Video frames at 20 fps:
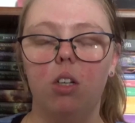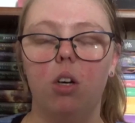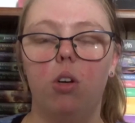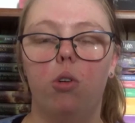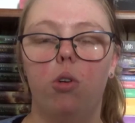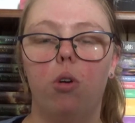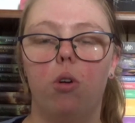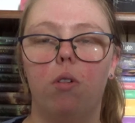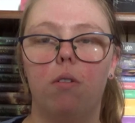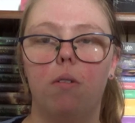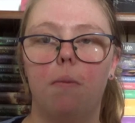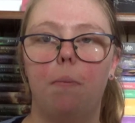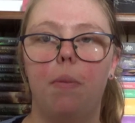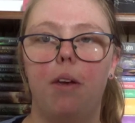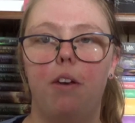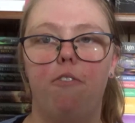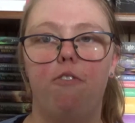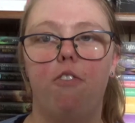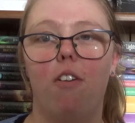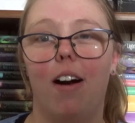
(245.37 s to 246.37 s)
not
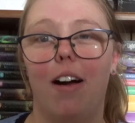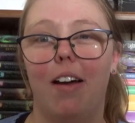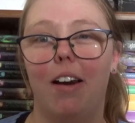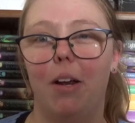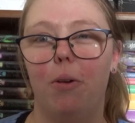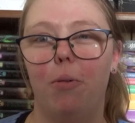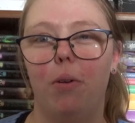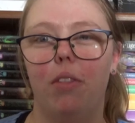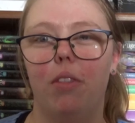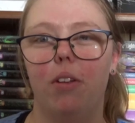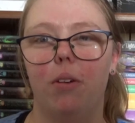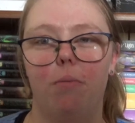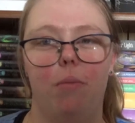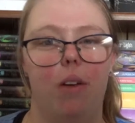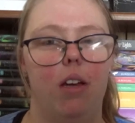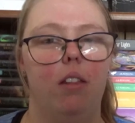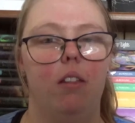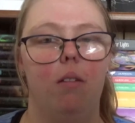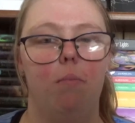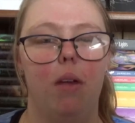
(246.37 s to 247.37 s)
be fighting with them
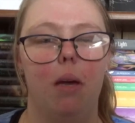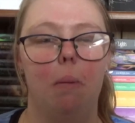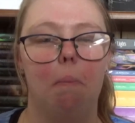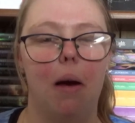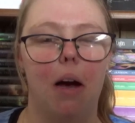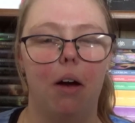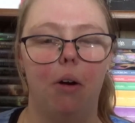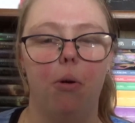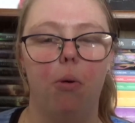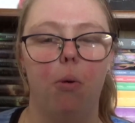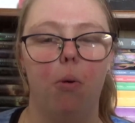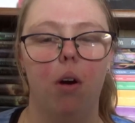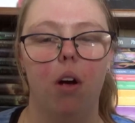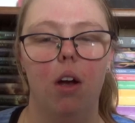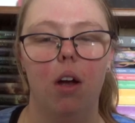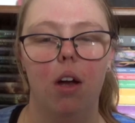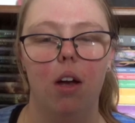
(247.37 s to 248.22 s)
in the big battle,